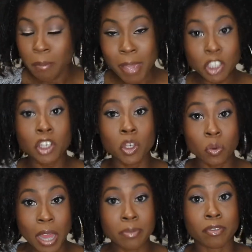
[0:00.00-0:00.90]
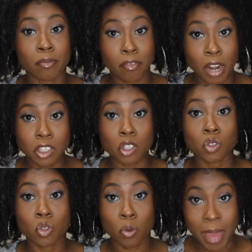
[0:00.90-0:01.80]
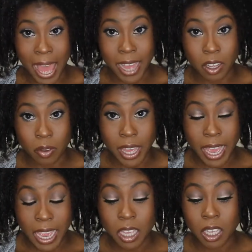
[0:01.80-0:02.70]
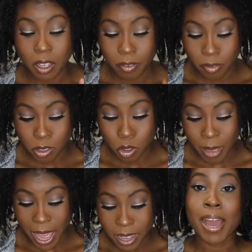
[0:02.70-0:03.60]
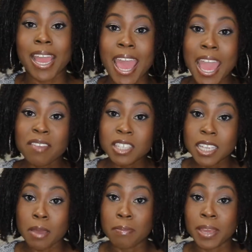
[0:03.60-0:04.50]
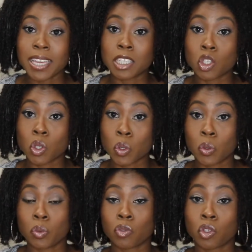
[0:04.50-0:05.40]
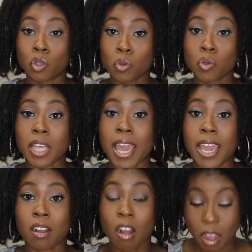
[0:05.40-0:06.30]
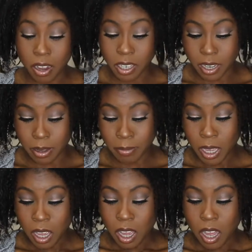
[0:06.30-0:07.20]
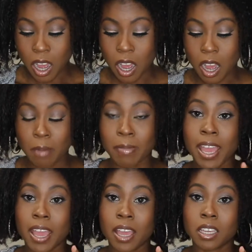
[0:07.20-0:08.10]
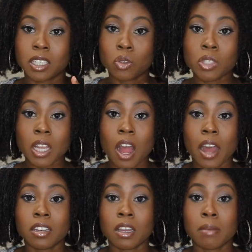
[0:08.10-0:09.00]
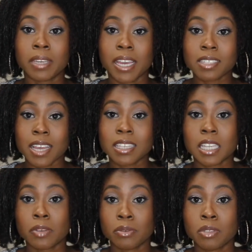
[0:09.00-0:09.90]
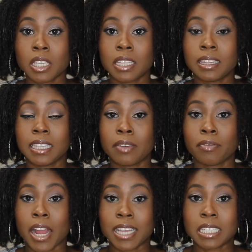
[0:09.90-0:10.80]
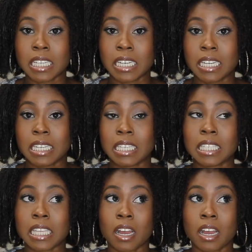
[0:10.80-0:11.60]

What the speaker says: make sure you wipe from front to back, okay? Front to back. My 8th tip is to use a condom. Use a condom, get tested routinely for STDs,